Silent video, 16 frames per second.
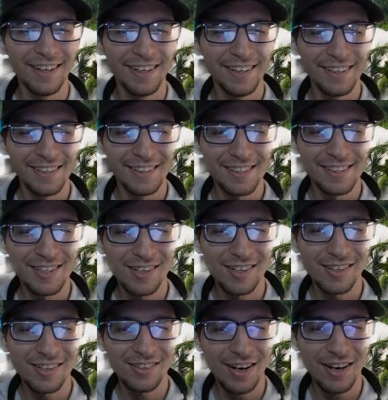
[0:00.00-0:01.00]
So
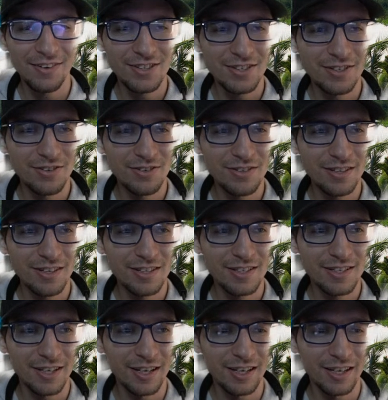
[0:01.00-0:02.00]
I was just using this
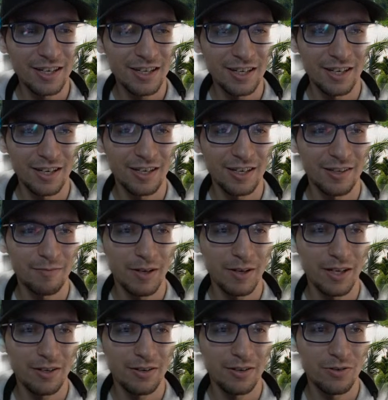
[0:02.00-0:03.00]
thing and making
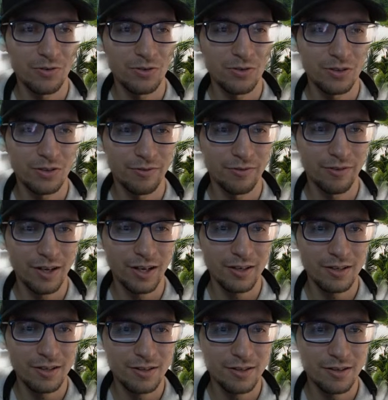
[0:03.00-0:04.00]
cool little effects.
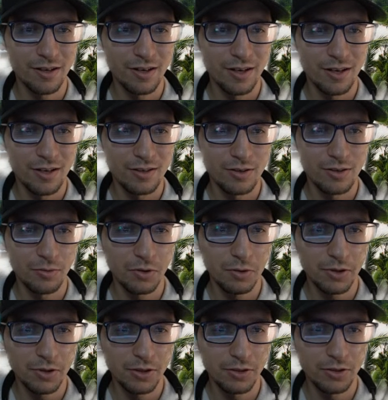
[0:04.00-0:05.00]
So what I'm
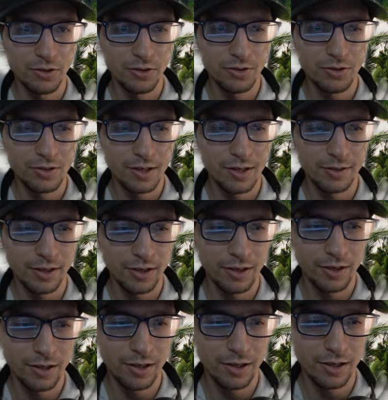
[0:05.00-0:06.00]
going to do is I'm going to cut
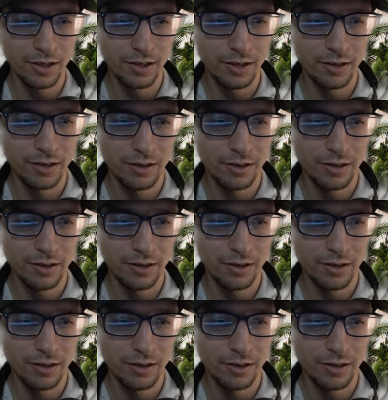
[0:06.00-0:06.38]
here.